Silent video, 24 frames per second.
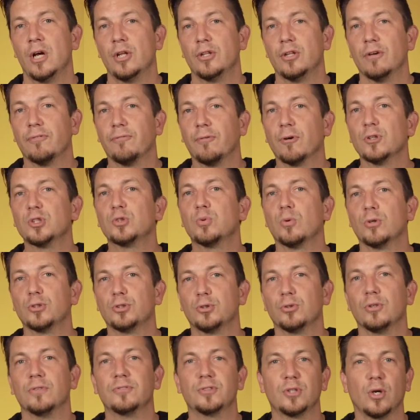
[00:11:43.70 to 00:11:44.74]
The first word
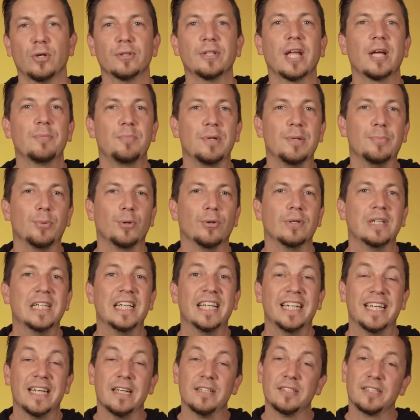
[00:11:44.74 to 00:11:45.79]
true of salt and light people
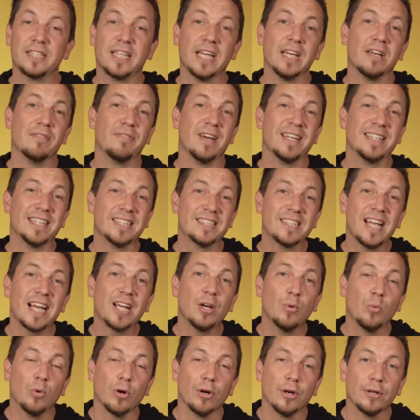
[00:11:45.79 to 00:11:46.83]
is give, and the
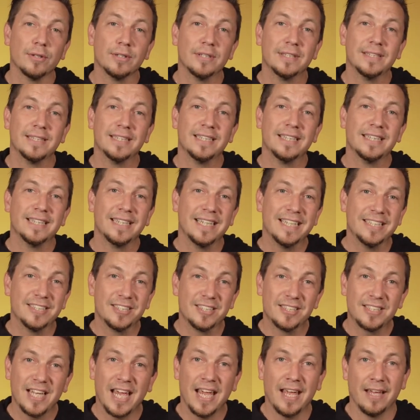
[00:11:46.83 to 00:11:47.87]
second word is
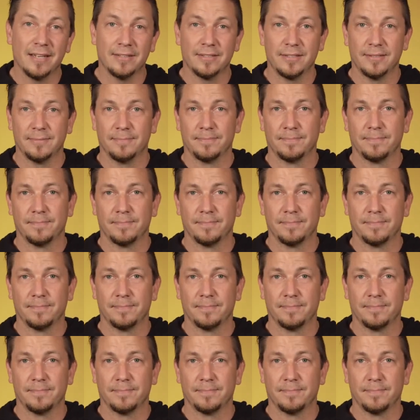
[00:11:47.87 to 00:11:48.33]
stand.